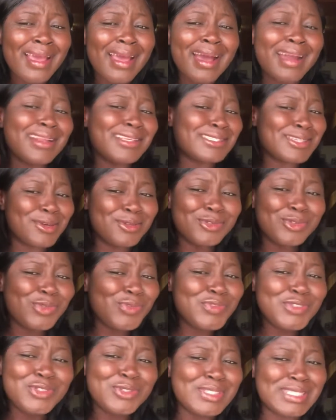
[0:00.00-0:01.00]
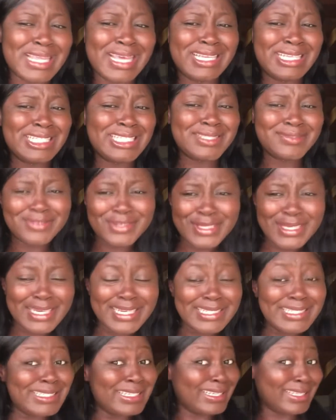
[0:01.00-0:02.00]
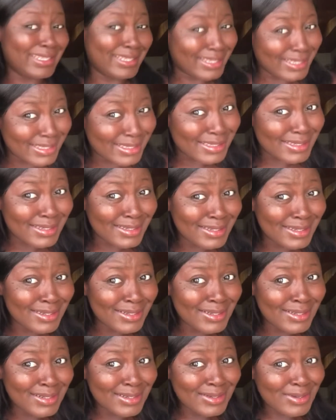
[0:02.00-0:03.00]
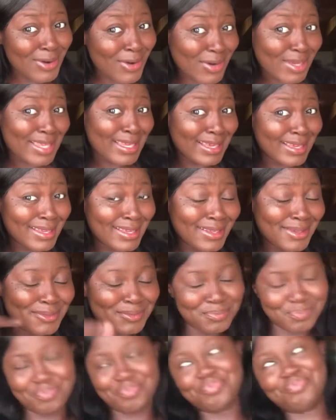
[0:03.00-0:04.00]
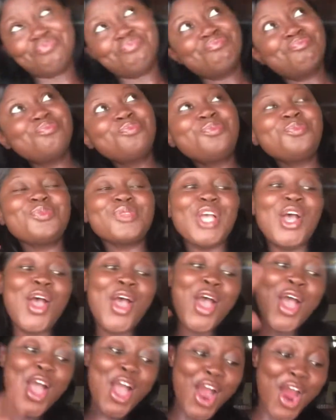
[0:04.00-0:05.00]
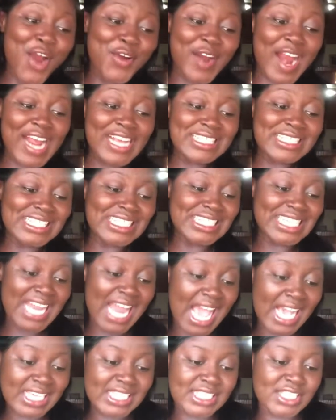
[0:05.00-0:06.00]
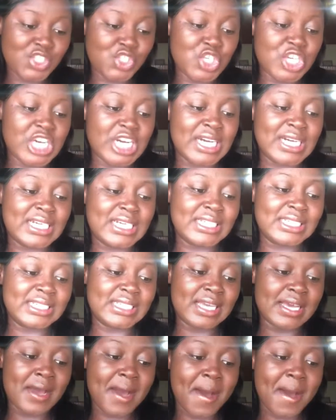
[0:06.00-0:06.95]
Otherwise, I won't do videos like this for you guys again. Okay? Alright, next you can